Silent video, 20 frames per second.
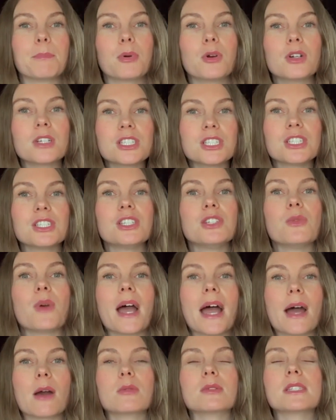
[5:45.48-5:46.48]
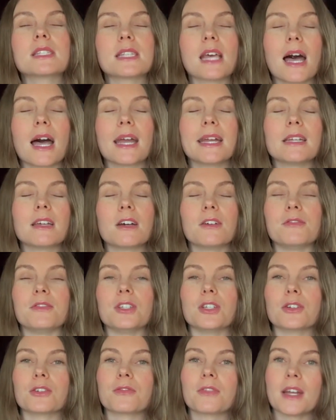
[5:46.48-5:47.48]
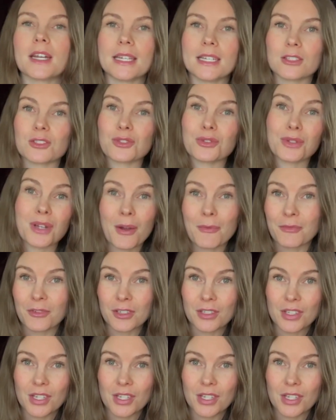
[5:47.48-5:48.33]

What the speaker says: pushes you outside of your financial comfort